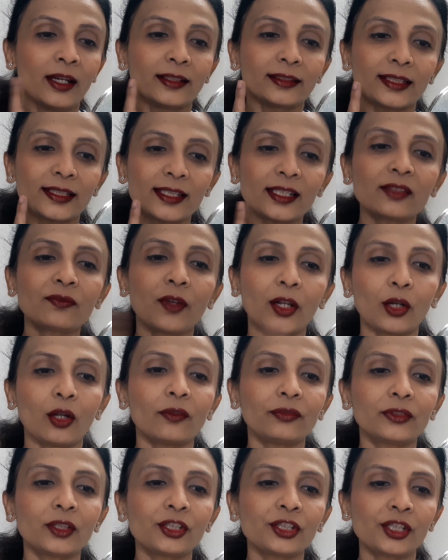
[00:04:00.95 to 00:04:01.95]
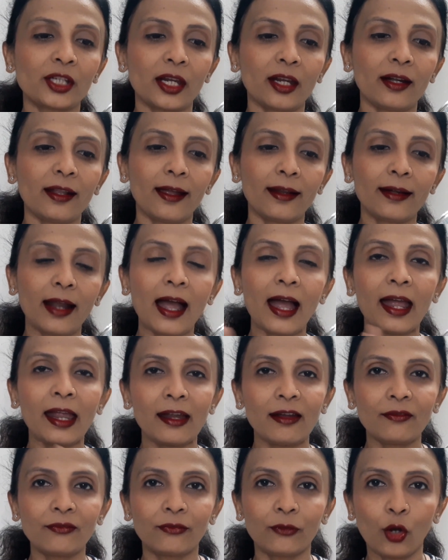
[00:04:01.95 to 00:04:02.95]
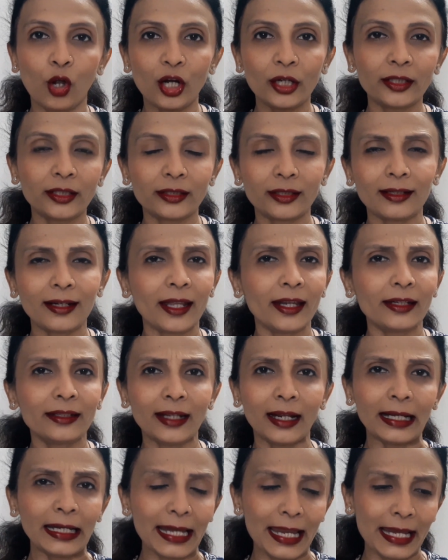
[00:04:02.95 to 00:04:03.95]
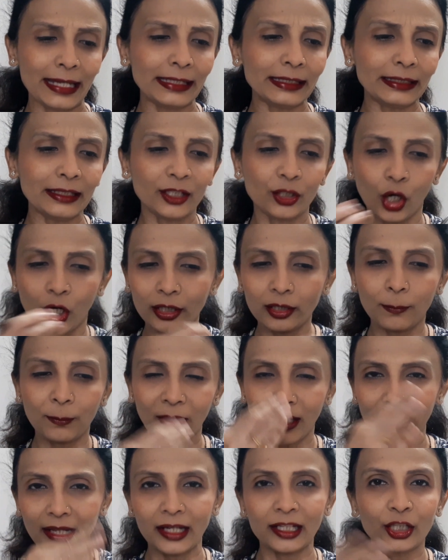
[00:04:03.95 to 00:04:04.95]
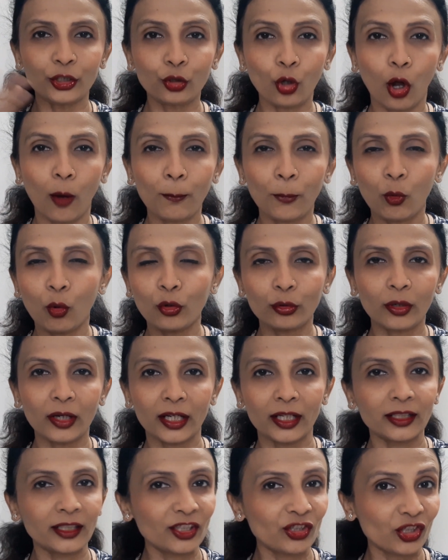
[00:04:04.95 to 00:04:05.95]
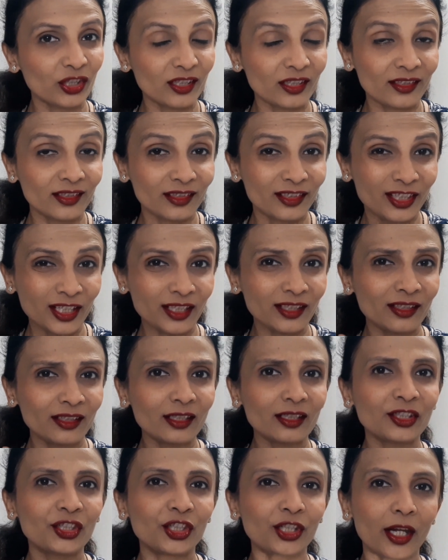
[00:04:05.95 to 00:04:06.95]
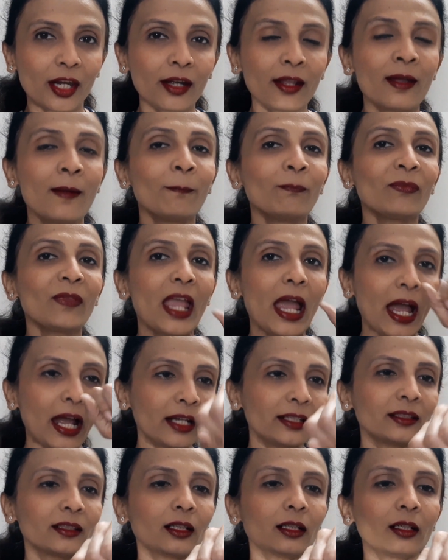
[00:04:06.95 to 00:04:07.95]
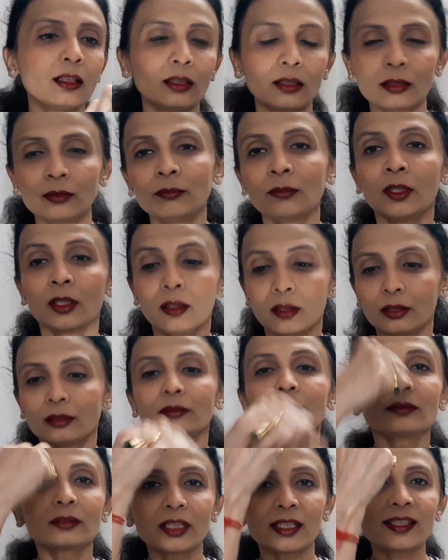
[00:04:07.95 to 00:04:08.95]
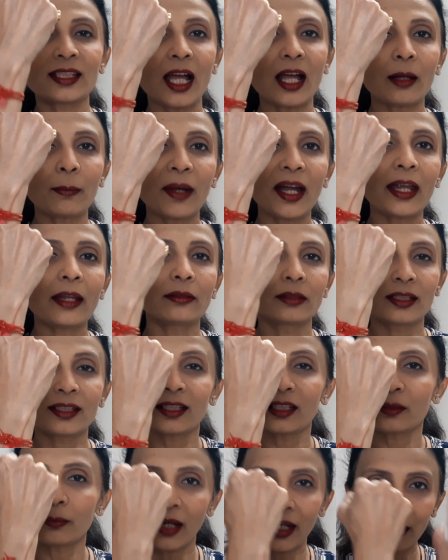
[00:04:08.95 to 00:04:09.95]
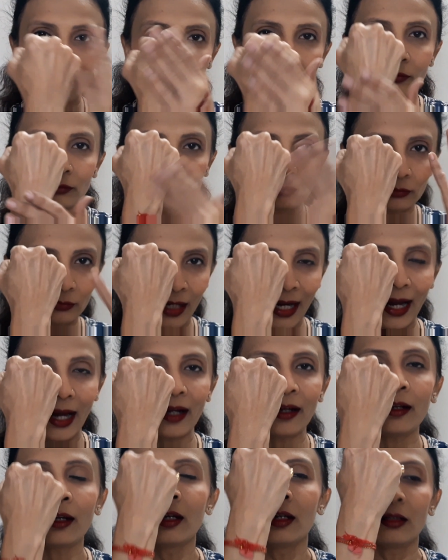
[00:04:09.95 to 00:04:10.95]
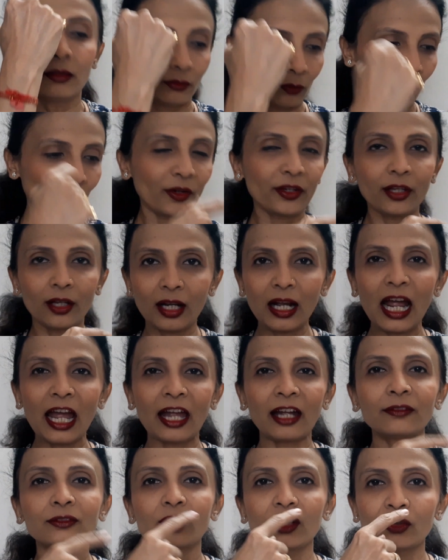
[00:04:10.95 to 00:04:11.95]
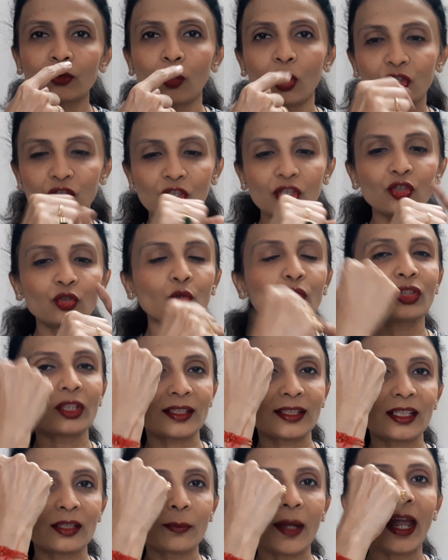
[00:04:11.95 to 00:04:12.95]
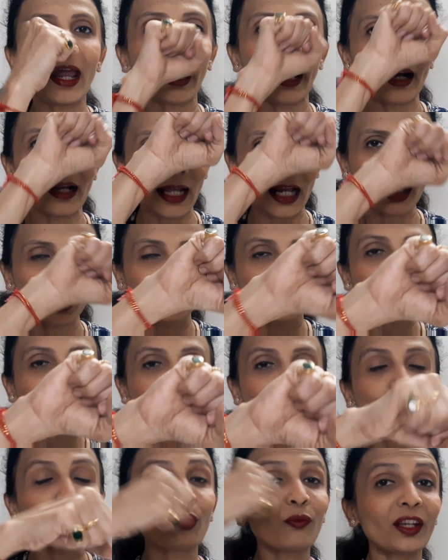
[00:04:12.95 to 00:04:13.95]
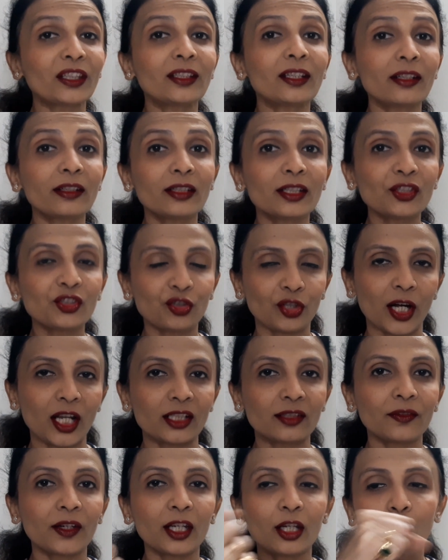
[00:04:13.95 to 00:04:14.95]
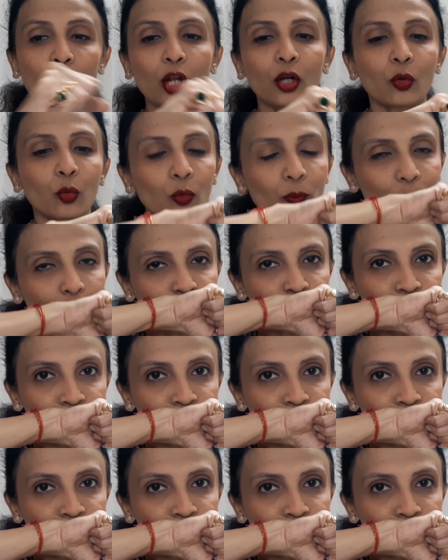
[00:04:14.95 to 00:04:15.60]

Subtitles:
This is one of the shade, and I have not like done anything, not applied any top coat or anything. This is just a shade, and this is my hand. Over here I have the swatches, so this is my hand. I'll just show you whether it is transferring or no.